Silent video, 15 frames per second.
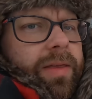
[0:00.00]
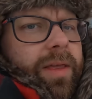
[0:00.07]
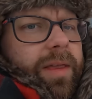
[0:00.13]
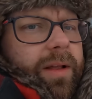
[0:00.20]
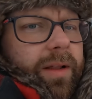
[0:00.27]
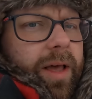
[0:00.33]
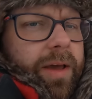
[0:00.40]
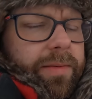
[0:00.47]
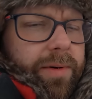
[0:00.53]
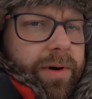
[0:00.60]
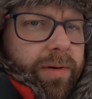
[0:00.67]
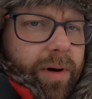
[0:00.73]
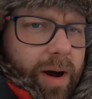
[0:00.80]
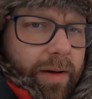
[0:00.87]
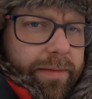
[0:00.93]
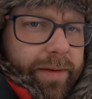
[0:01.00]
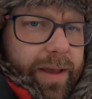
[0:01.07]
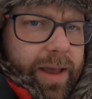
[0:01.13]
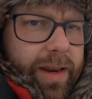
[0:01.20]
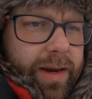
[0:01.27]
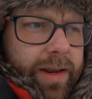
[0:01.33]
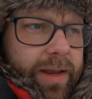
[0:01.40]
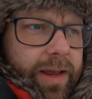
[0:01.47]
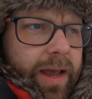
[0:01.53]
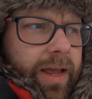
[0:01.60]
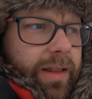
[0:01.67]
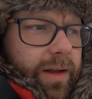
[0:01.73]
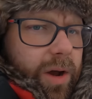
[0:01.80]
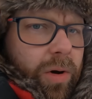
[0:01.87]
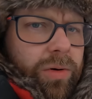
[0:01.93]
And then the light would go off again.
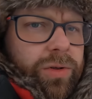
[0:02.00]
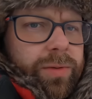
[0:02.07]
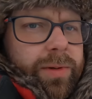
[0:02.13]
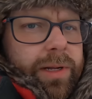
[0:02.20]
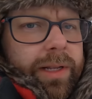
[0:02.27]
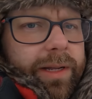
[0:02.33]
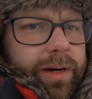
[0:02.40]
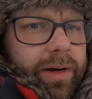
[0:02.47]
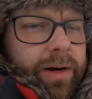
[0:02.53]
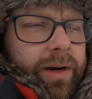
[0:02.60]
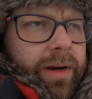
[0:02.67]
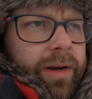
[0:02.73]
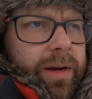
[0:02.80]
And the codes would clear.